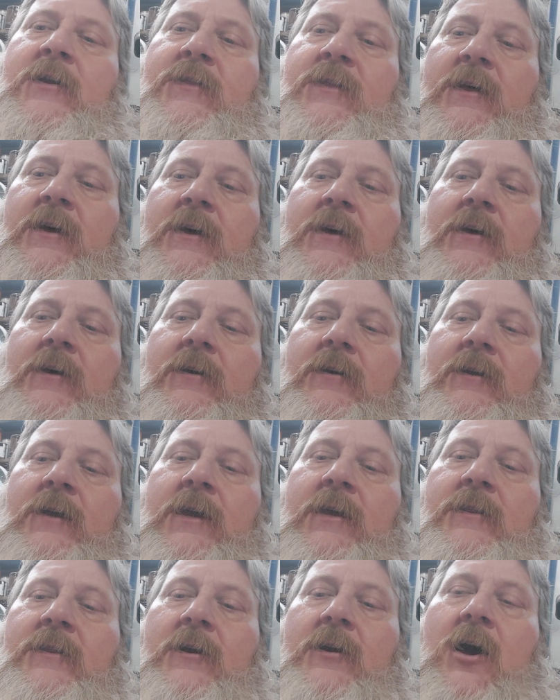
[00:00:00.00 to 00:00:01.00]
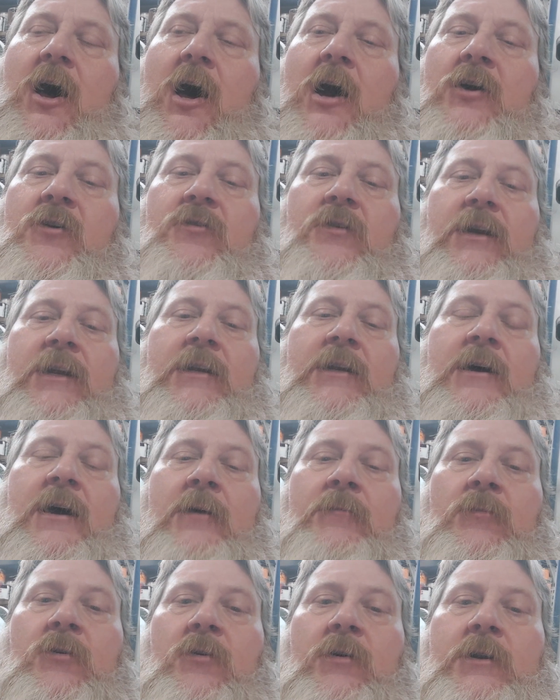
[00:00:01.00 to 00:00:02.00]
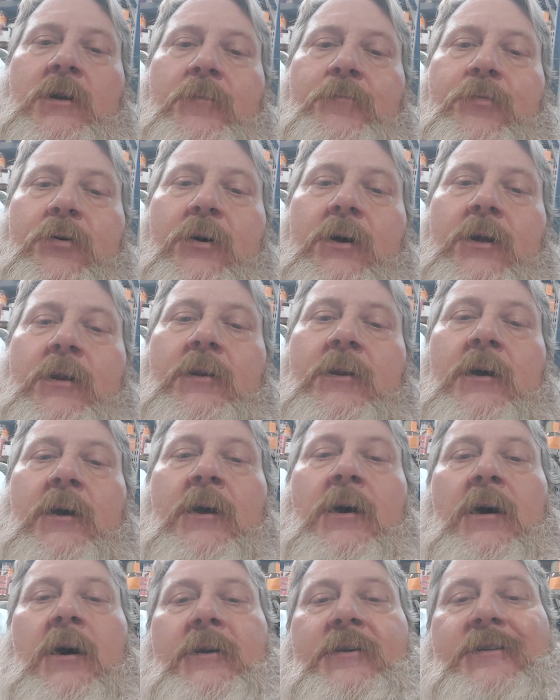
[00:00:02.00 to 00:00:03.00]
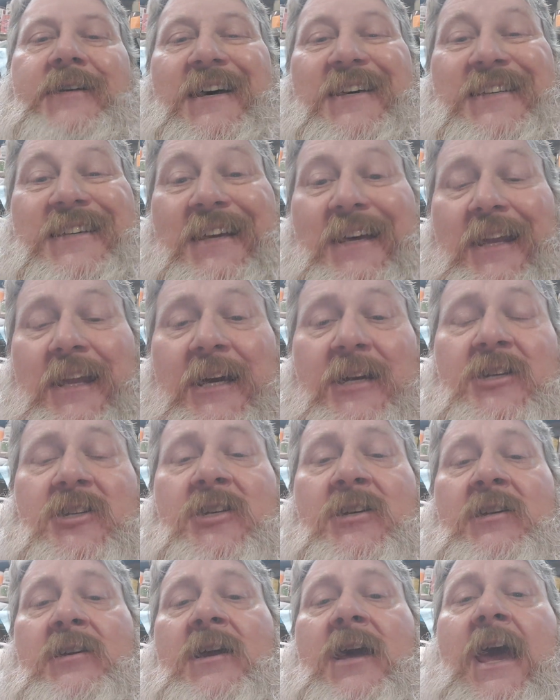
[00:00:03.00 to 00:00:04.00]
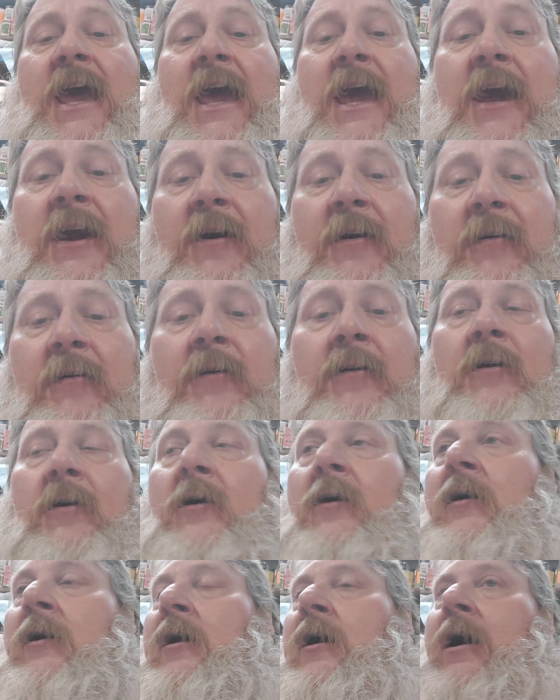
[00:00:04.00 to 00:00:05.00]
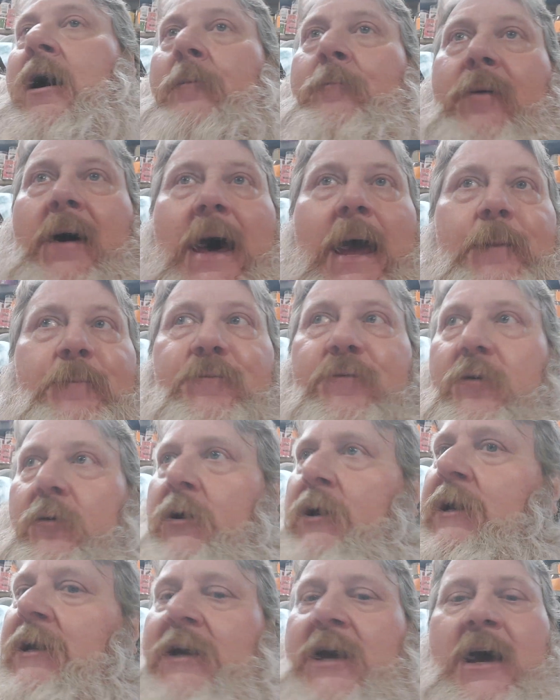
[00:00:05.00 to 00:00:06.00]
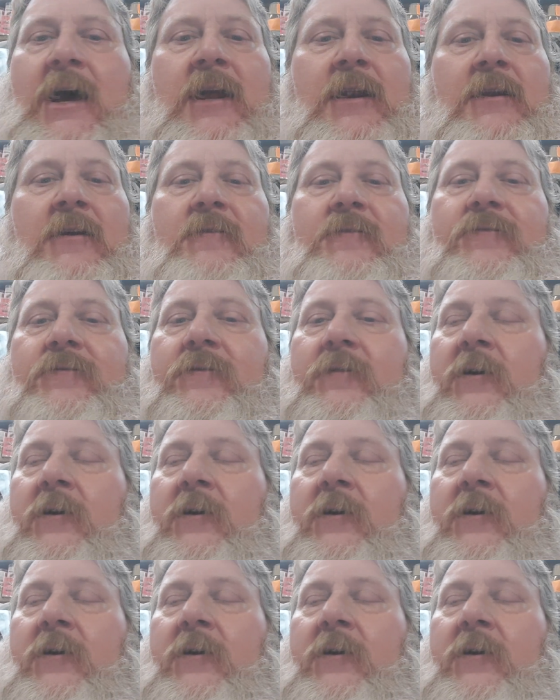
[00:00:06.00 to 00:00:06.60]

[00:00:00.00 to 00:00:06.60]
in the concrete, I'm going to put dust collection, air, a pipe for any kind of